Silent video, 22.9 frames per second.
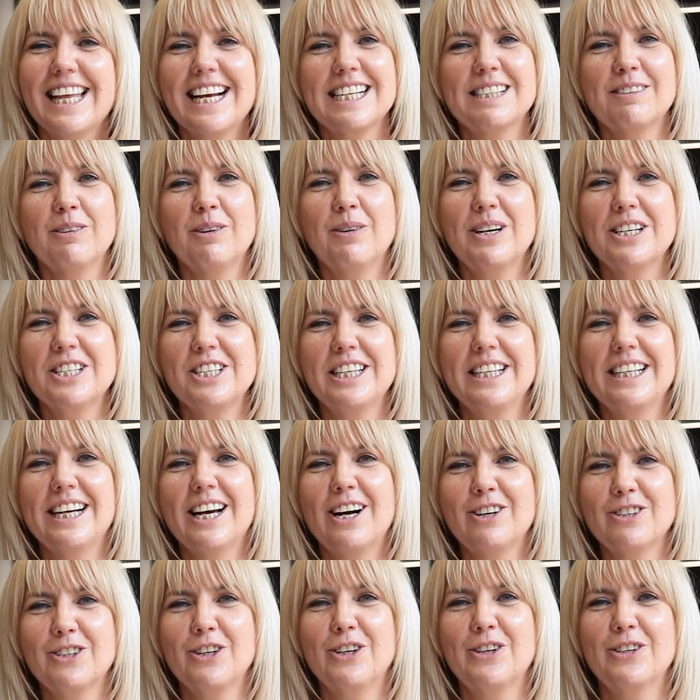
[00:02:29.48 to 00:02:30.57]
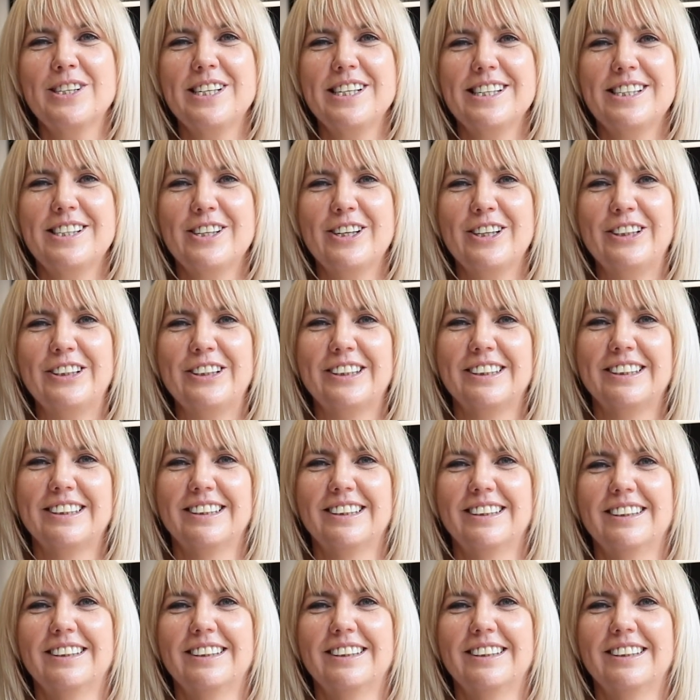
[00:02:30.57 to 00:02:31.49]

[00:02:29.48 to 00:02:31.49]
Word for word: Thanks for watching, I'll talk to you soon.